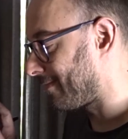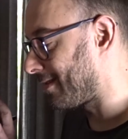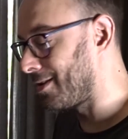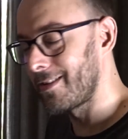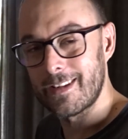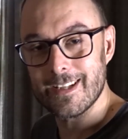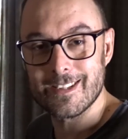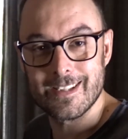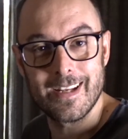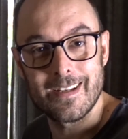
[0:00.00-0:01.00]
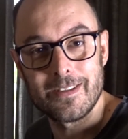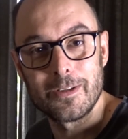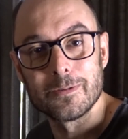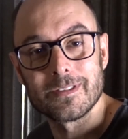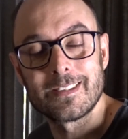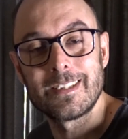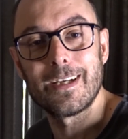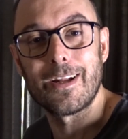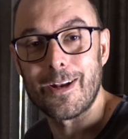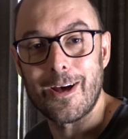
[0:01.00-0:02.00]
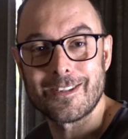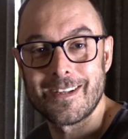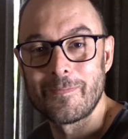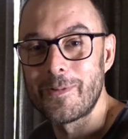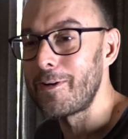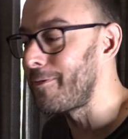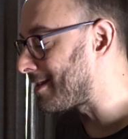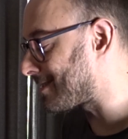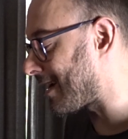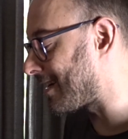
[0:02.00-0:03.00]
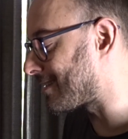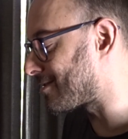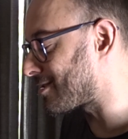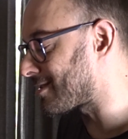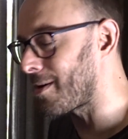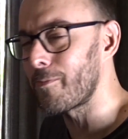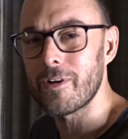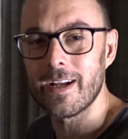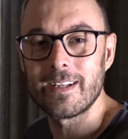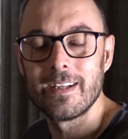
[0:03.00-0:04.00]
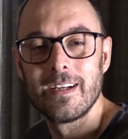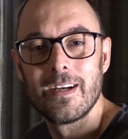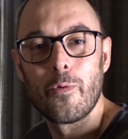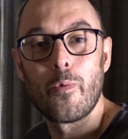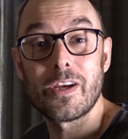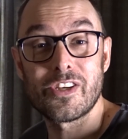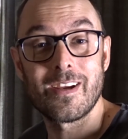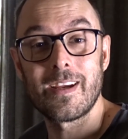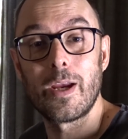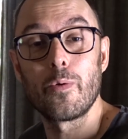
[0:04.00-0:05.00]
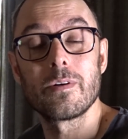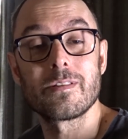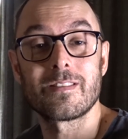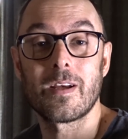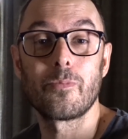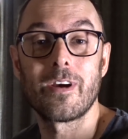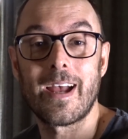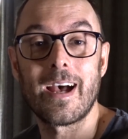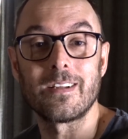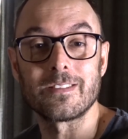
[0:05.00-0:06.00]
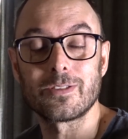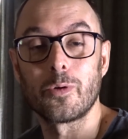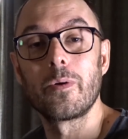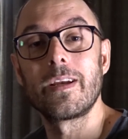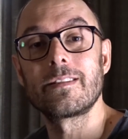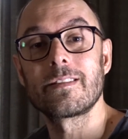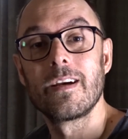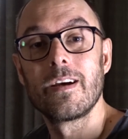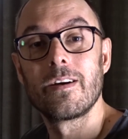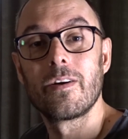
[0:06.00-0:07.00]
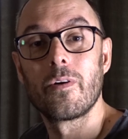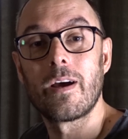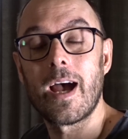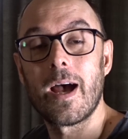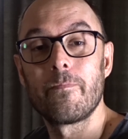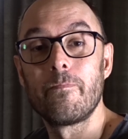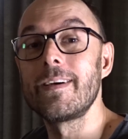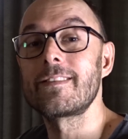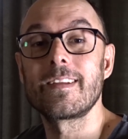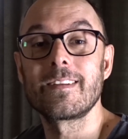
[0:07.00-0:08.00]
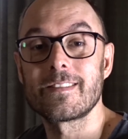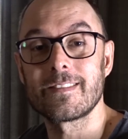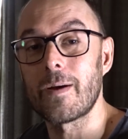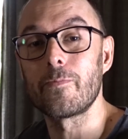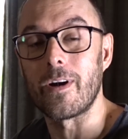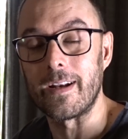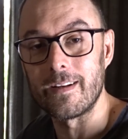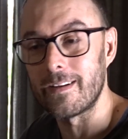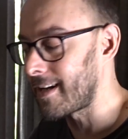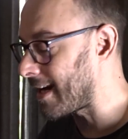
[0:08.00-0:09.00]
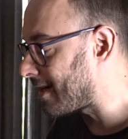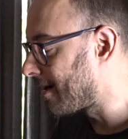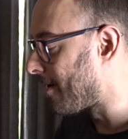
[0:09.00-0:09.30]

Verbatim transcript: you, this scene you'll see a lot in movies, and it's just someone wishing he was somewhere else, or he's uh, missing someone, okay.